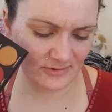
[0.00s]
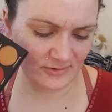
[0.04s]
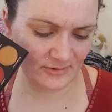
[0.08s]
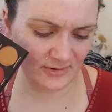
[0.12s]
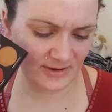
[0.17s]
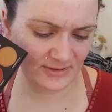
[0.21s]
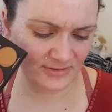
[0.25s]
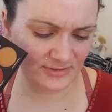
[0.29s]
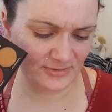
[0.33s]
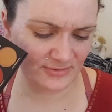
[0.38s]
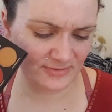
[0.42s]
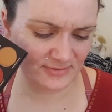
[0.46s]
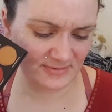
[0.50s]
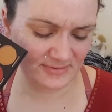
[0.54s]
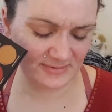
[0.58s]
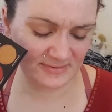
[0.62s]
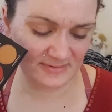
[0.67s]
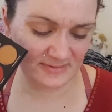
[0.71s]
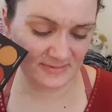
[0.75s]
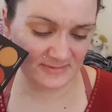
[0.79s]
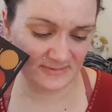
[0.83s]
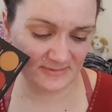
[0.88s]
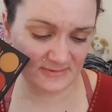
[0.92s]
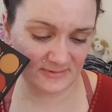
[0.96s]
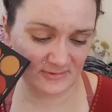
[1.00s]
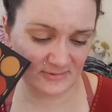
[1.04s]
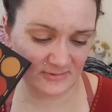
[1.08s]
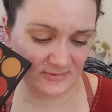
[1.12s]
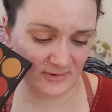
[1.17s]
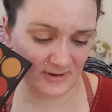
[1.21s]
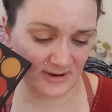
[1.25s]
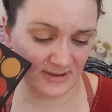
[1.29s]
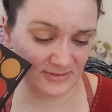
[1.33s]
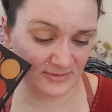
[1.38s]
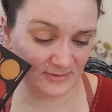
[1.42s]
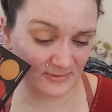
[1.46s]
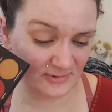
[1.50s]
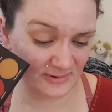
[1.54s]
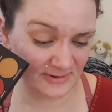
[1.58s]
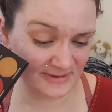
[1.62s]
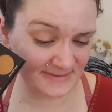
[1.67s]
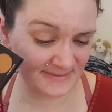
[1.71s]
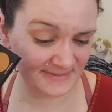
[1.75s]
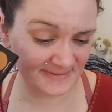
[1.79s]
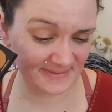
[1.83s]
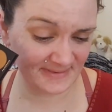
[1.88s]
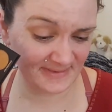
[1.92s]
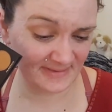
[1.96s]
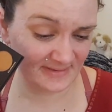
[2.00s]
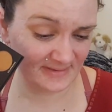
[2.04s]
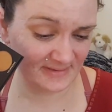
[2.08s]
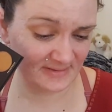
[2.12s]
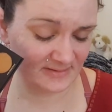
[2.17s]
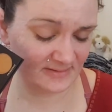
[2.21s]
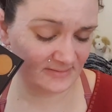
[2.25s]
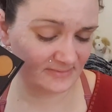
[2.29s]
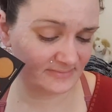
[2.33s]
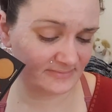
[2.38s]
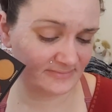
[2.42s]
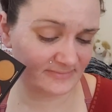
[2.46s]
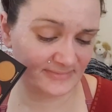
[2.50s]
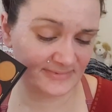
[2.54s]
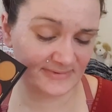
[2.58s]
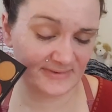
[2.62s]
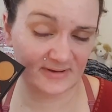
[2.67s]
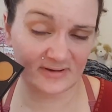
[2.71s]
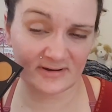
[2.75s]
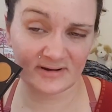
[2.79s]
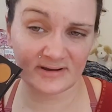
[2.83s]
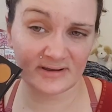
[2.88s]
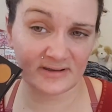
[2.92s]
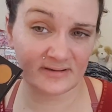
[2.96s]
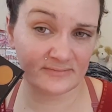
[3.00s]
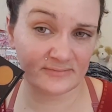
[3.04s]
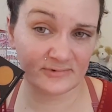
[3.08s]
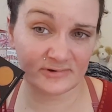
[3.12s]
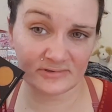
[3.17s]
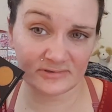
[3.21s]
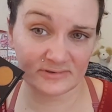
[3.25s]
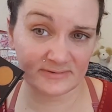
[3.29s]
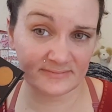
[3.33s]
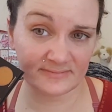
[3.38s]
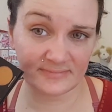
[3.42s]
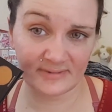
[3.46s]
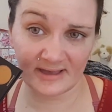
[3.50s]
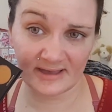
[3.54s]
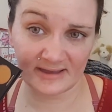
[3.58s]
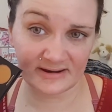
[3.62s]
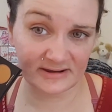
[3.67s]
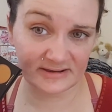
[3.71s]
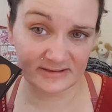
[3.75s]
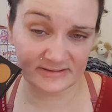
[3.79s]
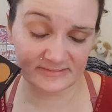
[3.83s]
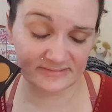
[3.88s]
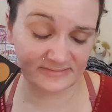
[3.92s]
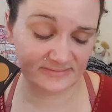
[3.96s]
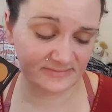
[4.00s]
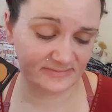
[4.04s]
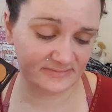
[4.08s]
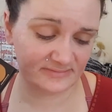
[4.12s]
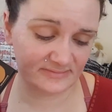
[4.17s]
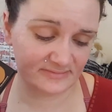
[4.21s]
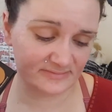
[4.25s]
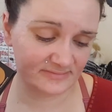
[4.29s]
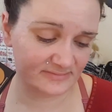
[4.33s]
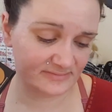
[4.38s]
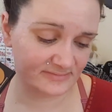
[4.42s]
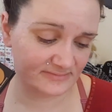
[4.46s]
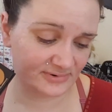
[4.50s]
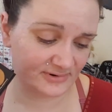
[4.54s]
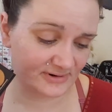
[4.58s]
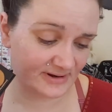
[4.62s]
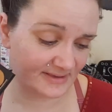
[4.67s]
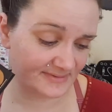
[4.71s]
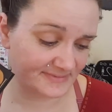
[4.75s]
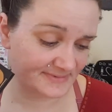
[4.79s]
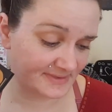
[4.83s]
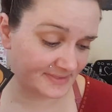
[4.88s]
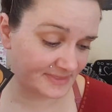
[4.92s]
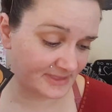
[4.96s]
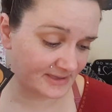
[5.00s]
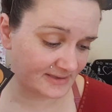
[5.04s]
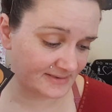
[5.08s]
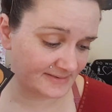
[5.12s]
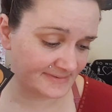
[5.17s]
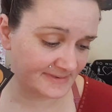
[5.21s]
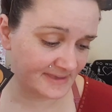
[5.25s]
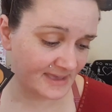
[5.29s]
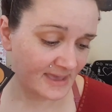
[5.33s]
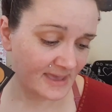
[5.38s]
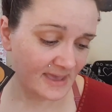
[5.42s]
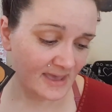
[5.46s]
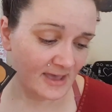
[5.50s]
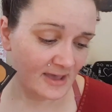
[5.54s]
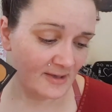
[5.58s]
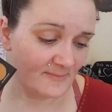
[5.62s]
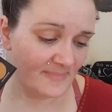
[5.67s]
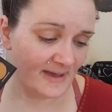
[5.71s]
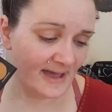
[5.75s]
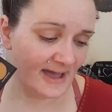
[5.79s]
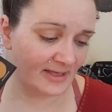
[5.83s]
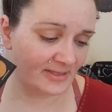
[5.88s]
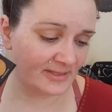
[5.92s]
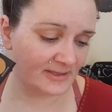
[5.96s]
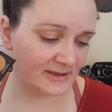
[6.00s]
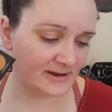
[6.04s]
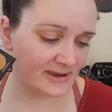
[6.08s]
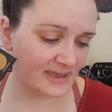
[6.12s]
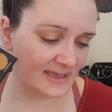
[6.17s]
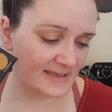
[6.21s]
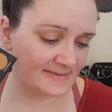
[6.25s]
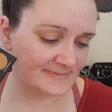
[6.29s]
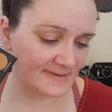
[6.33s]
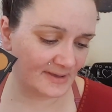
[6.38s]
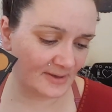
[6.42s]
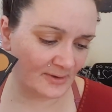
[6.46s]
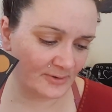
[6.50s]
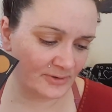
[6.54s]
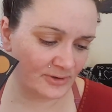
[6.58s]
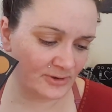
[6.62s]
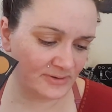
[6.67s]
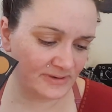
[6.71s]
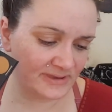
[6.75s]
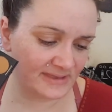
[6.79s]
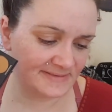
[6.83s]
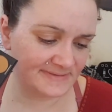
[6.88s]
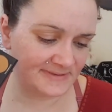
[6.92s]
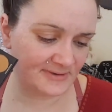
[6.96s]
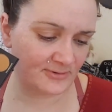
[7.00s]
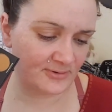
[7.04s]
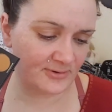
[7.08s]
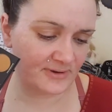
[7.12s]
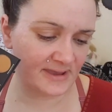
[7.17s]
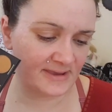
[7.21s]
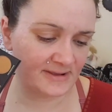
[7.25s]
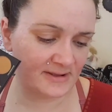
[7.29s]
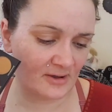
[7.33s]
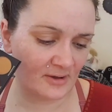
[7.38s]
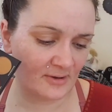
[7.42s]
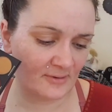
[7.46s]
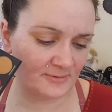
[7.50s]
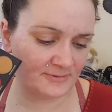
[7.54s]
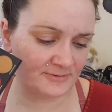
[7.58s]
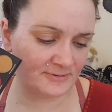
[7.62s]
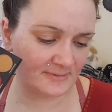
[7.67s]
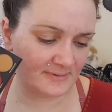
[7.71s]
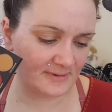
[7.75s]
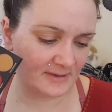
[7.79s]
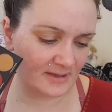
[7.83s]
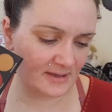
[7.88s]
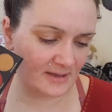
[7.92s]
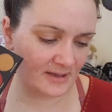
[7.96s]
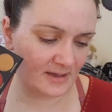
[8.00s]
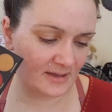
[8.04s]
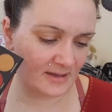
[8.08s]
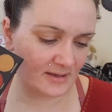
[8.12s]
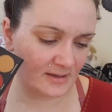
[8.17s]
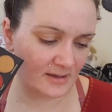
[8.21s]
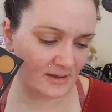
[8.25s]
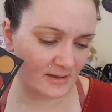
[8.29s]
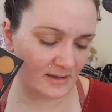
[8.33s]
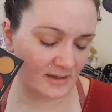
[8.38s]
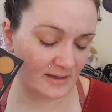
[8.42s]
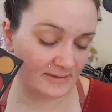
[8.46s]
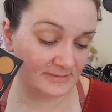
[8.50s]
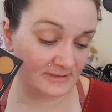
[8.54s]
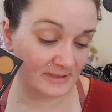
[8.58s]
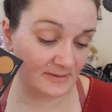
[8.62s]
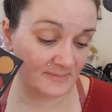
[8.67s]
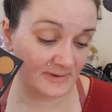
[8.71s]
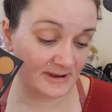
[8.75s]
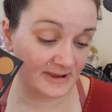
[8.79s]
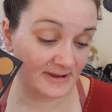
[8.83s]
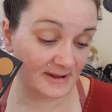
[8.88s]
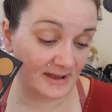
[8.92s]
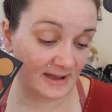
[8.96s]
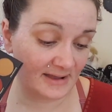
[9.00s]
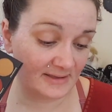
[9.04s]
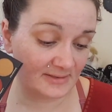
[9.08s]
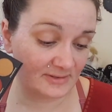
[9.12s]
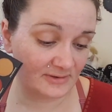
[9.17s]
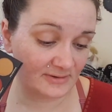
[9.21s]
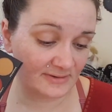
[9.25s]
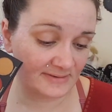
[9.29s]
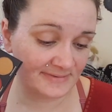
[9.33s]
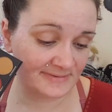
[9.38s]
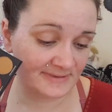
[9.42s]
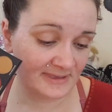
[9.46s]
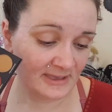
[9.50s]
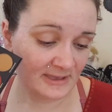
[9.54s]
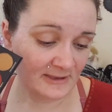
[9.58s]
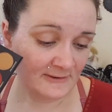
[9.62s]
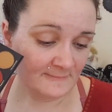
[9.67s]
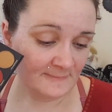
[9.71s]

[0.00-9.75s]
Grandoise, sorry, I'm really bad at pronouncing things, palette has all you need to create unlimited eye looks.